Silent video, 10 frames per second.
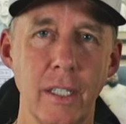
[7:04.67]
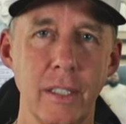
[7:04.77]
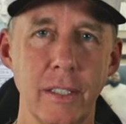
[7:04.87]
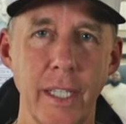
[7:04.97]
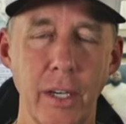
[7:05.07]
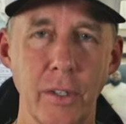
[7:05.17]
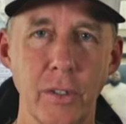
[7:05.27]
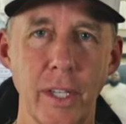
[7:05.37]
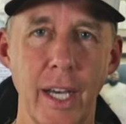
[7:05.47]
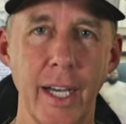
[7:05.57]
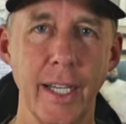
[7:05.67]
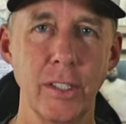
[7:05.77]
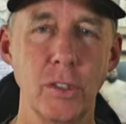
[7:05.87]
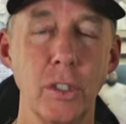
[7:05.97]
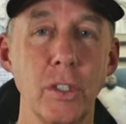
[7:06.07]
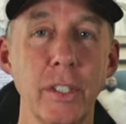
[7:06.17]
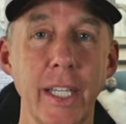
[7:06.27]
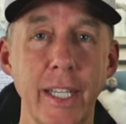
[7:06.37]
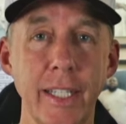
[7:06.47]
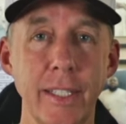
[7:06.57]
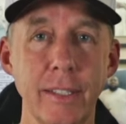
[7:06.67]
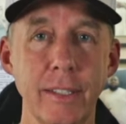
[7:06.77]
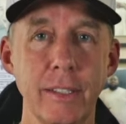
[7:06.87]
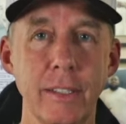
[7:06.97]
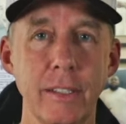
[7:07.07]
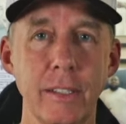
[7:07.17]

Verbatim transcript: down your thighs, to your knees,